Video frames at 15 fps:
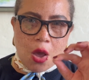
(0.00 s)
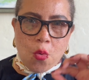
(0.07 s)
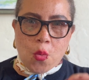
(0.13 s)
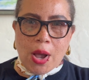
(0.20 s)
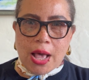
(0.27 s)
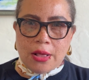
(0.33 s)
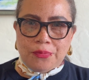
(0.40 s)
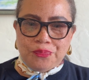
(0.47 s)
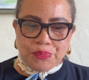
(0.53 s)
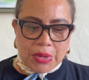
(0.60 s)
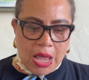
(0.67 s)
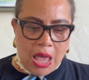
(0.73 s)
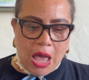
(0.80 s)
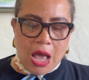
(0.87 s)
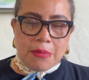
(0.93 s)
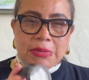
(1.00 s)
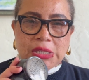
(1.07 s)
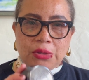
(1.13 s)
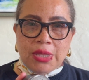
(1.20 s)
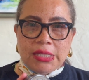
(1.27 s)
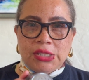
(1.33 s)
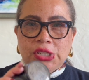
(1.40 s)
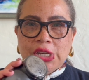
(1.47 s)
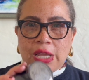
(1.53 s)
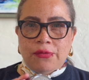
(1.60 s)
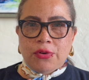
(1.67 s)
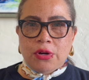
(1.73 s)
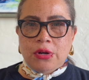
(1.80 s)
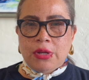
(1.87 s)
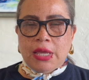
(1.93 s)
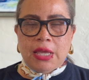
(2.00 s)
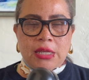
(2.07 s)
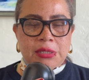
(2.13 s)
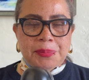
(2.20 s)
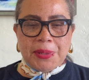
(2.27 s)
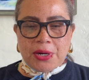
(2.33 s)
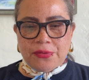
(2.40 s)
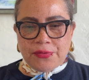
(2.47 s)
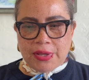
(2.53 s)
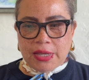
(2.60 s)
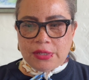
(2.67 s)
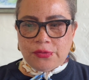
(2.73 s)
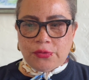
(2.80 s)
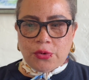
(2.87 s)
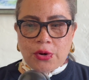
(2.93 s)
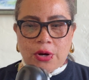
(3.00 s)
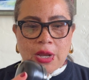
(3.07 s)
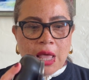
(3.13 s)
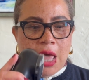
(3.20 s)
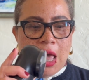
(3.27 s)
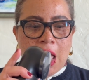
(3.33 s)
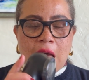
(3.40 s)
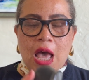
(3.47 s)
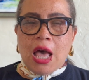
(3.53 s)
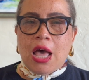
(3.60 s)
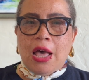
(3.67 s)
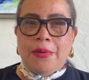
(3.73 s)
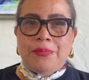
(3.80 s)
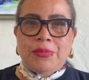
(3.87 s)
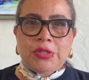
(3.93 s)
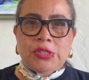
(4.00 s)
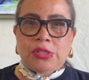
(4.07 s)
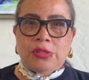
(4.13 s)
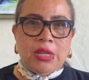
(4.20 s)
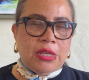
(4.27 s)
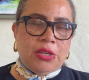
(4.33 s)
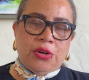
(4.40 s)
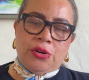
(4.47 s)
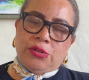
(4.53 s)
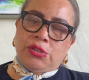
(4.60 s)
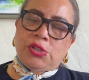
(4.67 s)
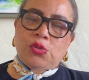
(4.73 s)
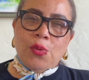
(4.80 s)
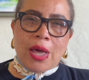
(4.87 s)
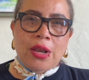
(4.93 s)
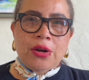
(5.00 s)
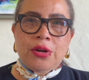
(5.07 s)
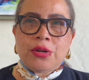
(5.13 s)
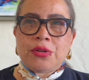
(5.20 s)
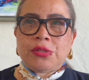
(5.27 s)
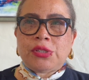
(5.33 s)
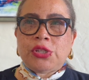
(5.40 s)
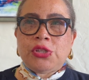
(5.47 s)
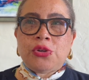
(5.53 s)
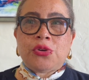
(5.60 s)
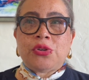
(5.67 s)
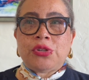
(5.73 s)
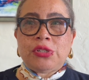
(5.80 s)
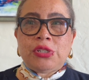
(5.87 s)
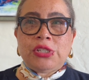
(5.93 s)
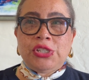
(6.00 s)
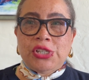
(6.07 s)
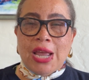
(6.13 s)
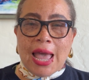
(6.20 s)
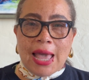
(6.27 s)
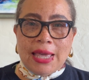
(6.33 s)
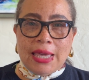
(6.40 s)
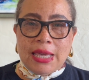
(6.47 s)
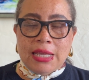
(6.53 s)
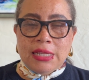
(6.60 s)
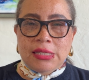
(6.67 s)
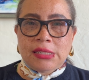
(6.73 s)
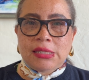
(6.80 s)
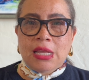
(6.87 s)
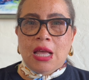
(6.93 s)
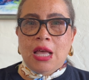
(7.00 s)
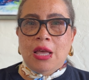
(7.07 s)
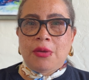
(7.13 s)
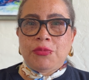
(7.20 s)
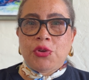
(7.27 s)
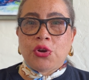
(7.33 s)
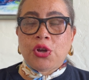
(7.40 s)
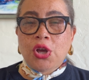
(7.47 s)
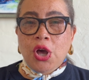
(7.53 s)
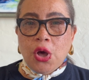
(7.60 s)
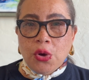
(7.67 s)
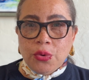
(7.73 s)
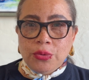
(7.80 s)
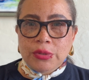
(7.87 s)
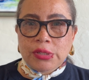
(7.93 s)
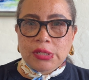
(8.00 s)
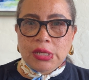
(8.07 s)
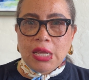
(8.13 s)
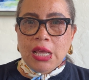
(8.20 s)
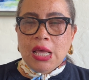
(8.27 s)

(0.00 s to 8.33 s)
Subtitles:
Wow. So this shaver is perfect for your sweaters, your jackets, your coats,